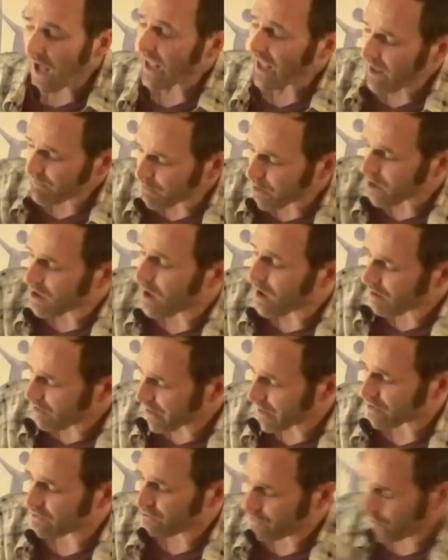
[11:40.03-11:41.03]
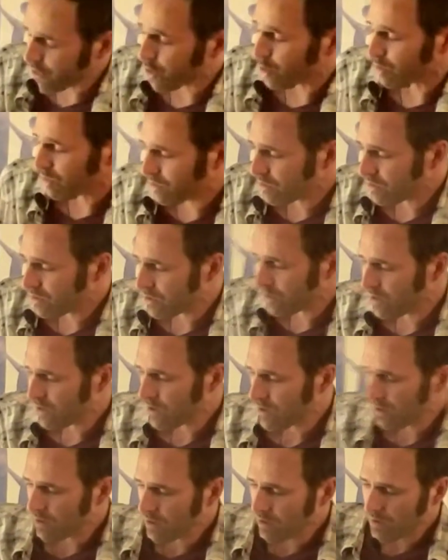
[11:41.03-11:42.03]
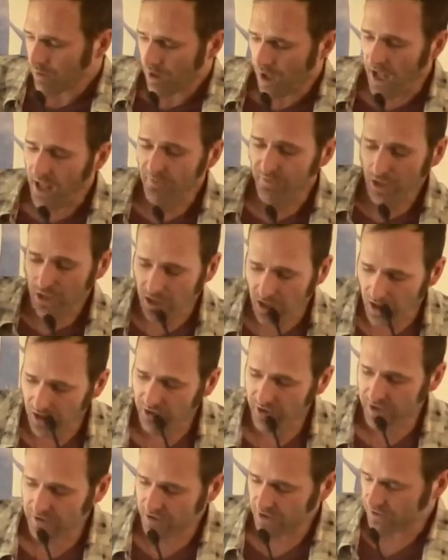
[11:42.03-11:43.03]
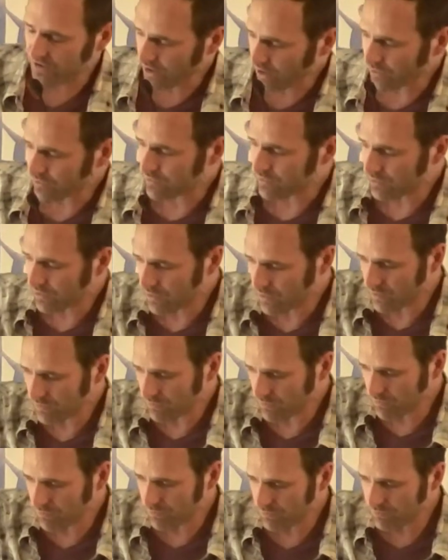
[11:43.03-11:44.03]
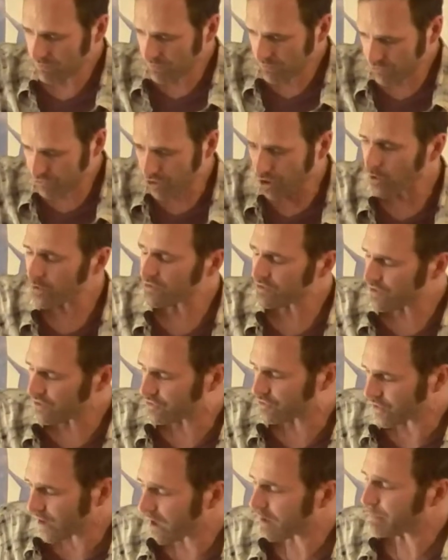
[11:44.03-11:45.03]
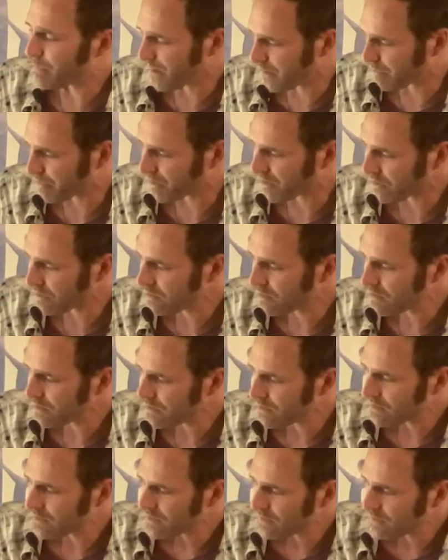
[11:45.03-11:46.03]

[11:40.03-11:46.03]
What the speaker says: I have a calling too. I have a calling to tell jokes to drunk people.